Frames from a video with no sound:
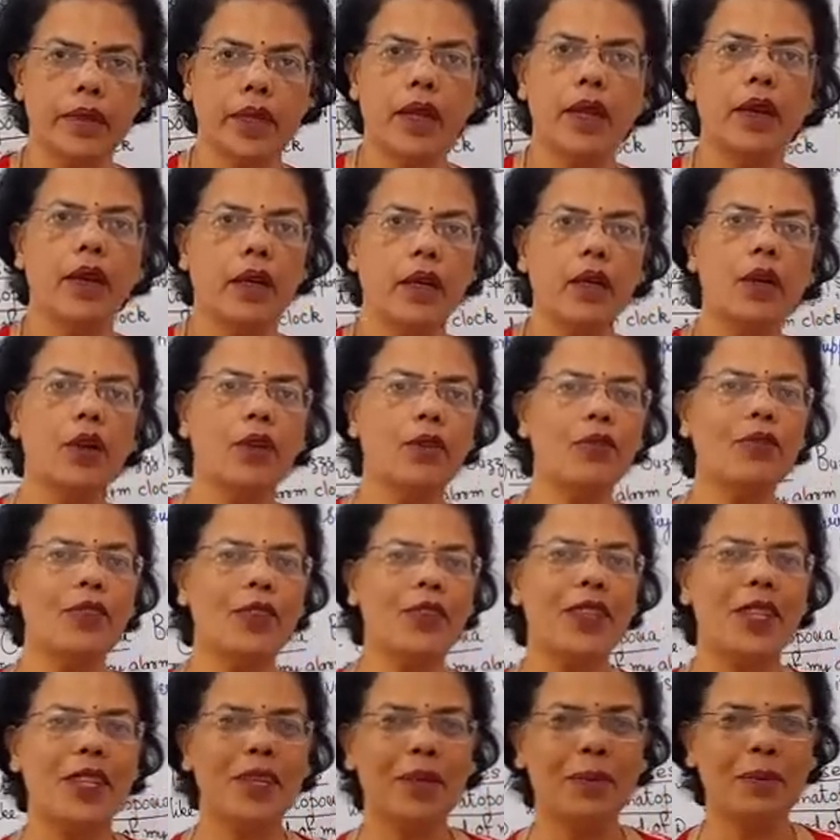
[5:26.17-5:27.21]
Not for
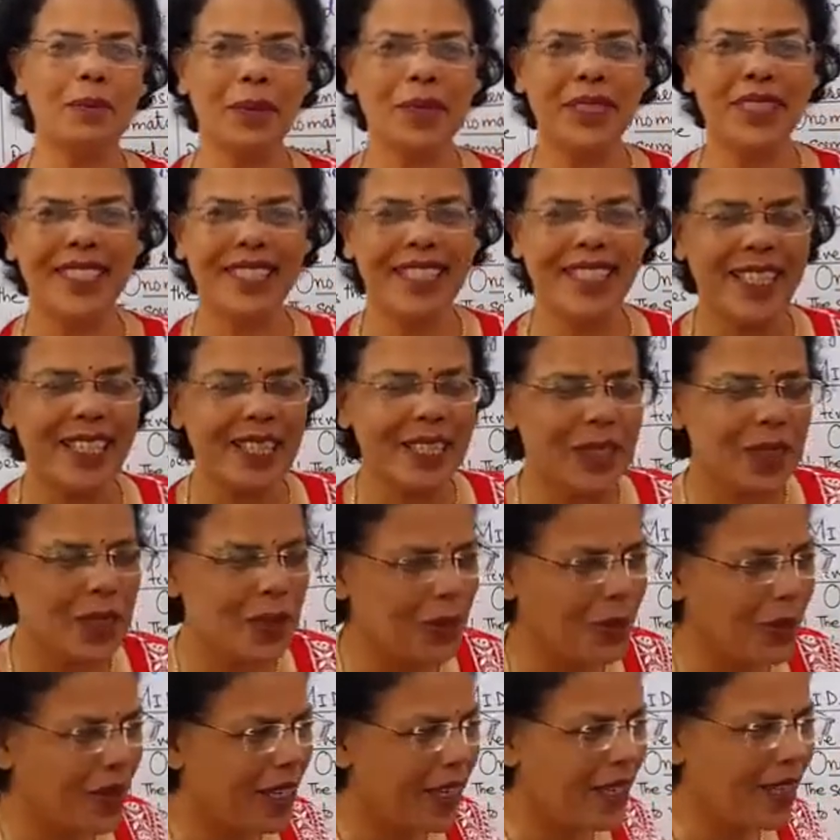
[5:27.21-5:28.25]
the personal
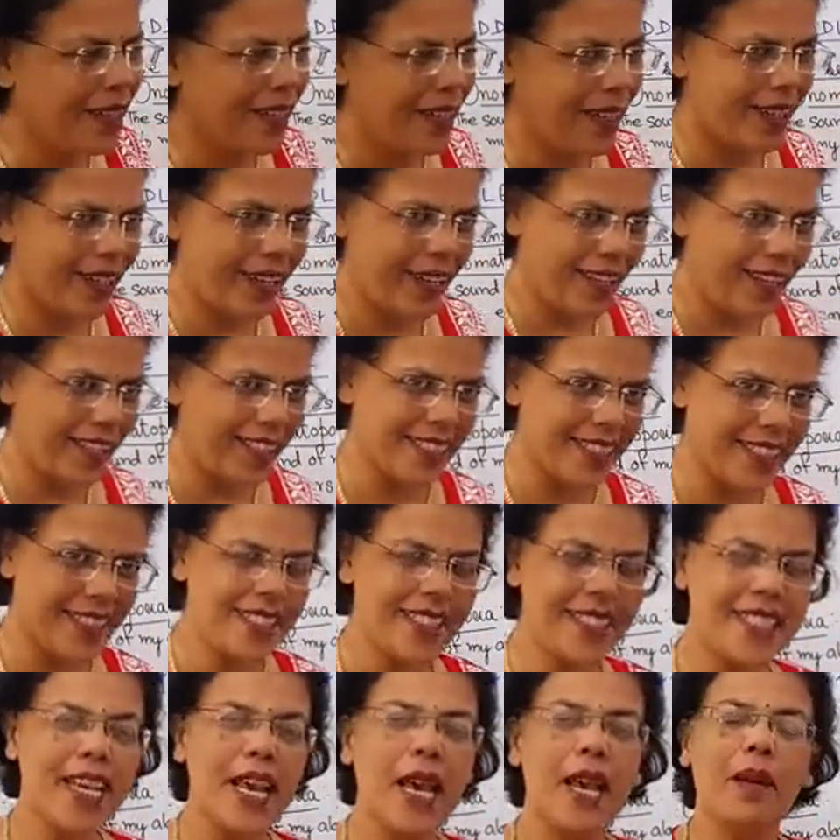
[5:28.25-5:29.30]
story narrations,
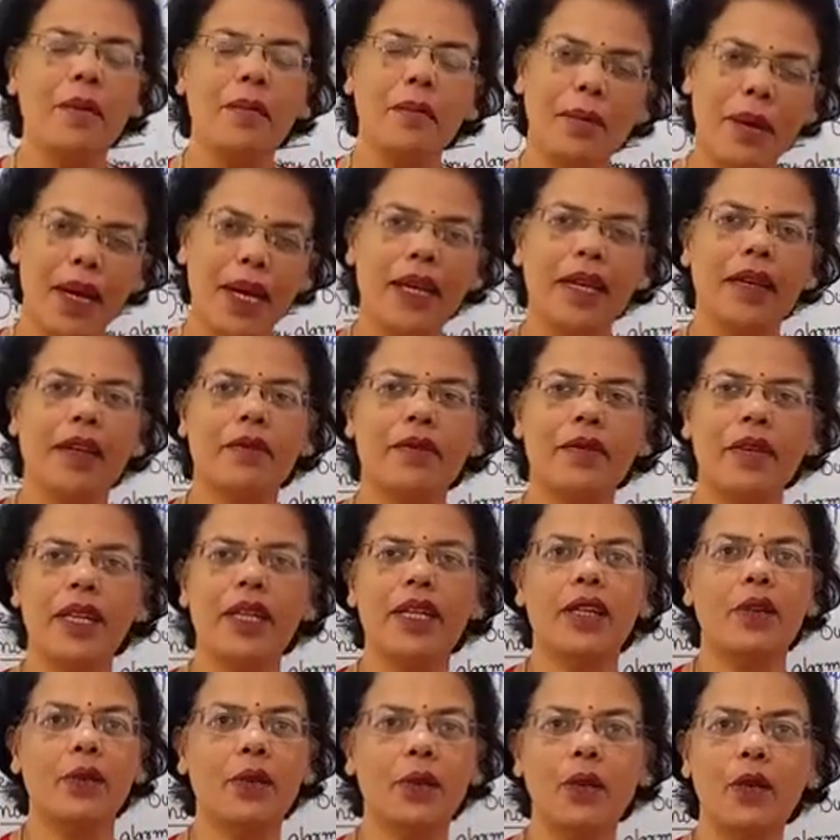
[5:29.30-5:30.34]
but when
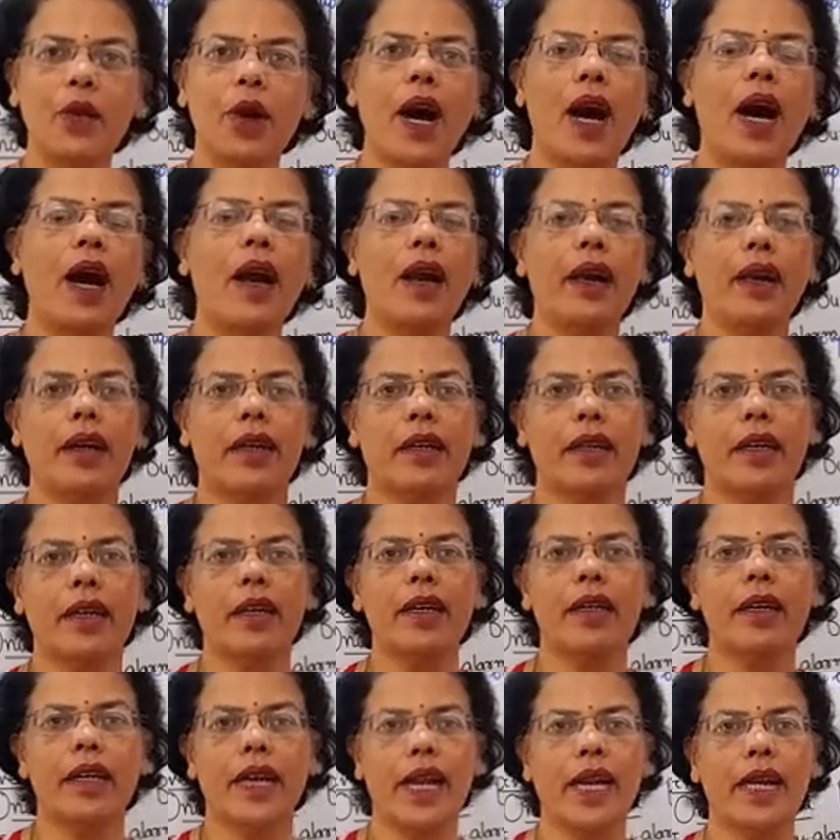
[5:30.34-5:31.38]
you are
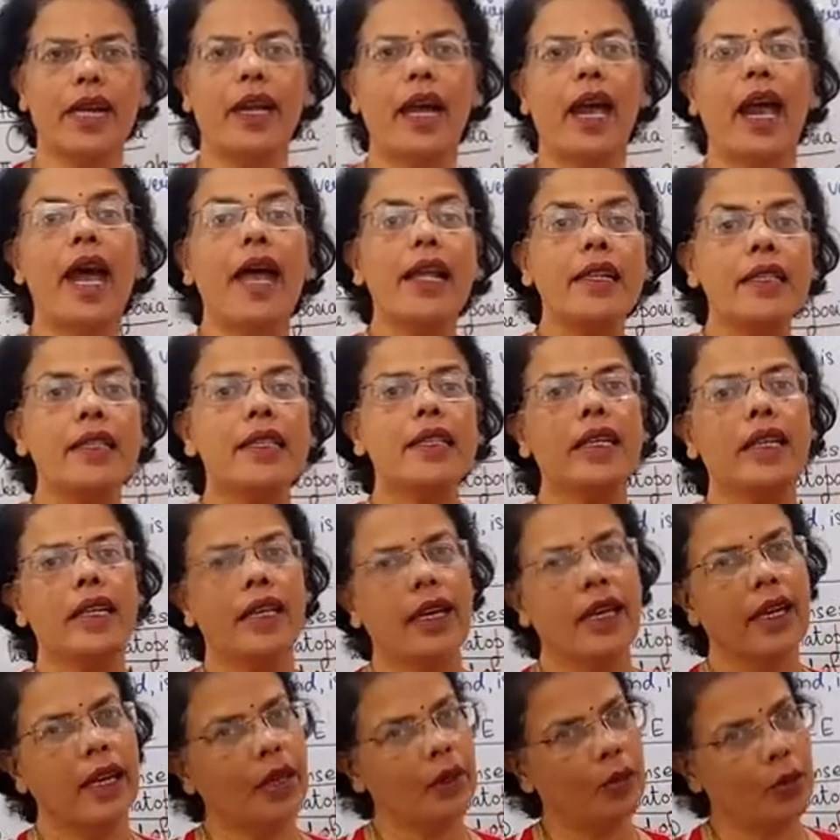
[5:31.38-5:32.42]
answering
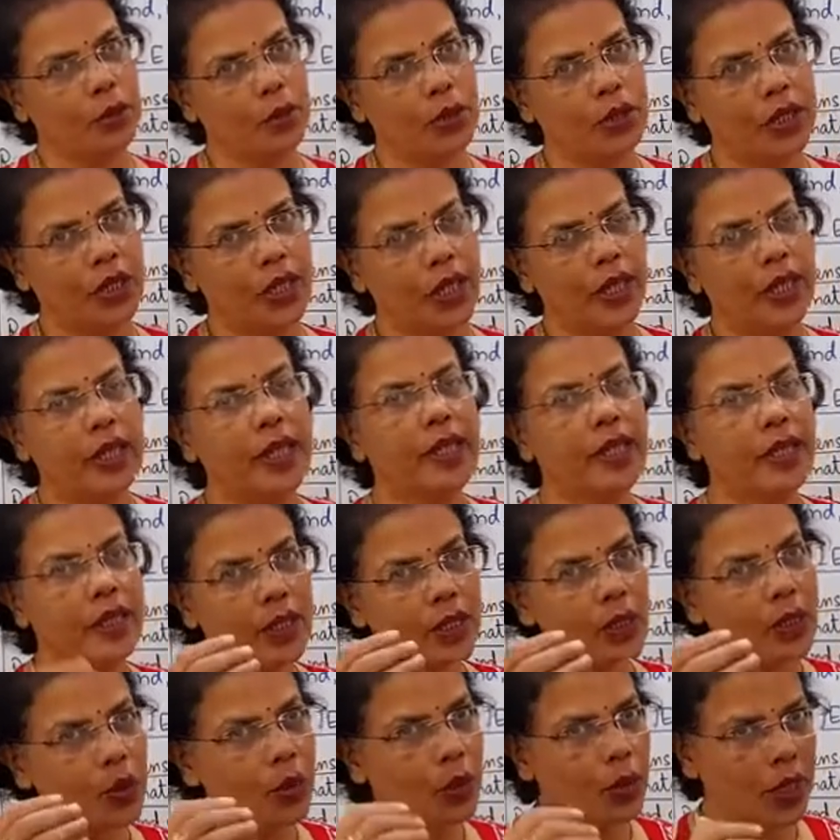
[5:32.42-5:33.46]
a question in
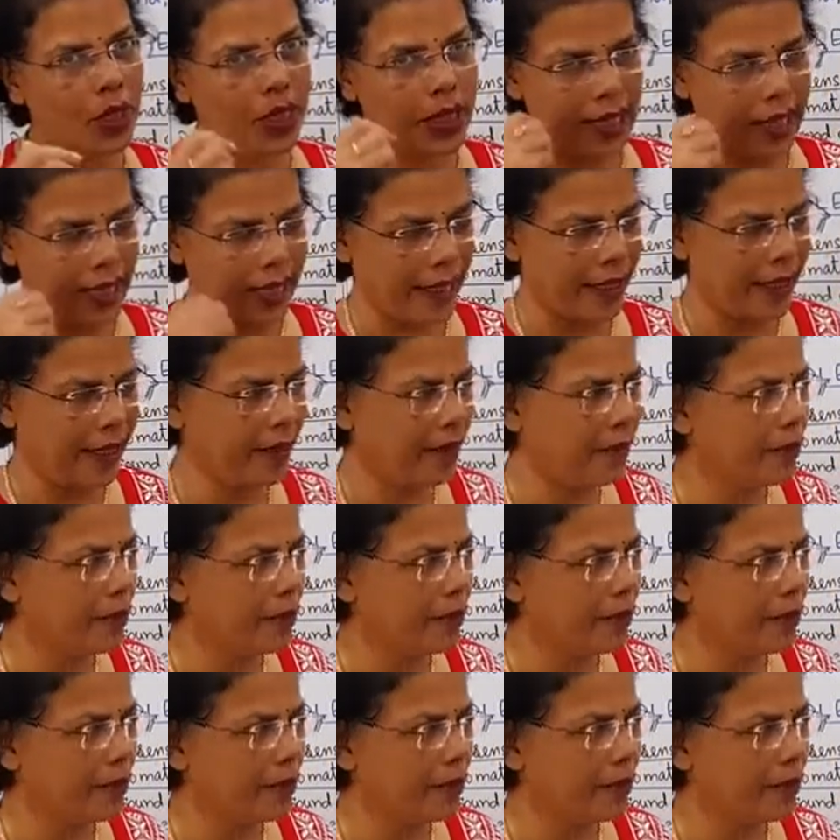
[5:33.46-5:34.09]
storytelling.